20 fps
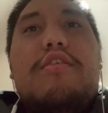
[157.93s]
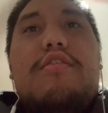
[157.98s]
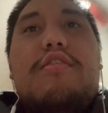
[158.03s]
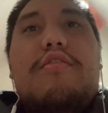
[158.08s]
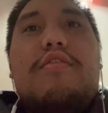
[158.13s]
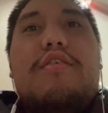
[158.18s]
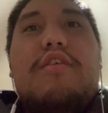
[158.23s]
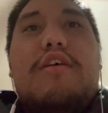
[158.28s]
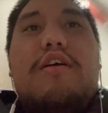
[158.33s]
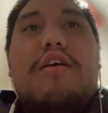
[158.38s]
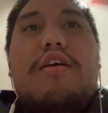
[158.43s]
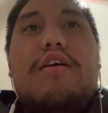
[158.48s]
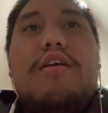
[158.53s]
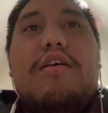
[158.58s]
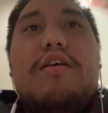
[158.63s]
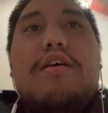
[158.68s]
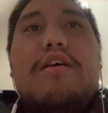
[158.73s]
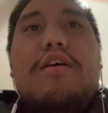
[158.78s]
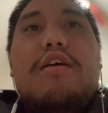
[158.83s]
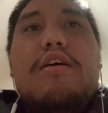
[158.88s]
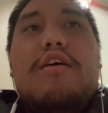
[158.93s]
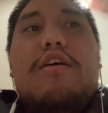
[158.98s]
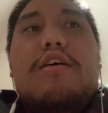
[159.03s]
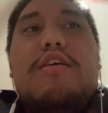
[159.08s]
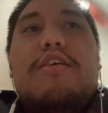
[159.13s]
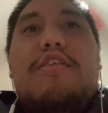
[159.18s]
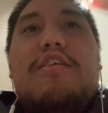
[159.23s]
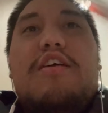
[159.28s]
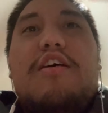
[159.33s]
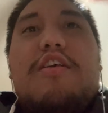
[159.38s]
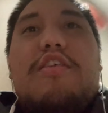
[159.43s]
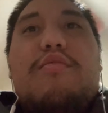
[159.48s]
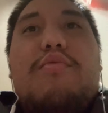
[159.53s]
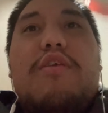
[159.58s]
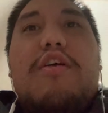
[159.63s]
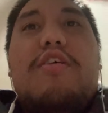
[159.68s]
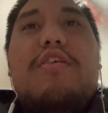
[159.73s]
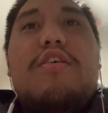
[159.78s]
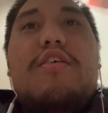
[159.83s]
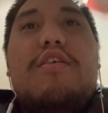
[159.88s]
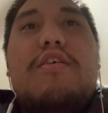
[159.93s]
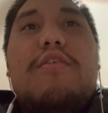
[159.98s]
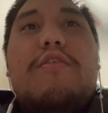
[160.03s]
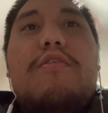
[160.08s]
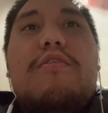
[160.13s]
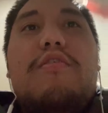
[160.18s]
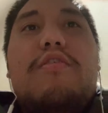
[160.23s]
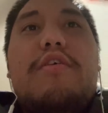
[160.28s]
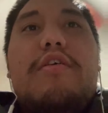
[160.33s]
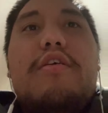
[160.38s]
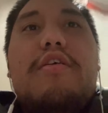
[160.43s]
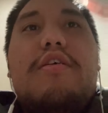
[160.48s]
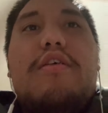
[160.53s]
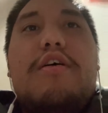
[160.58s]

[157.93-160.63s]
using a CX Racing intercooler.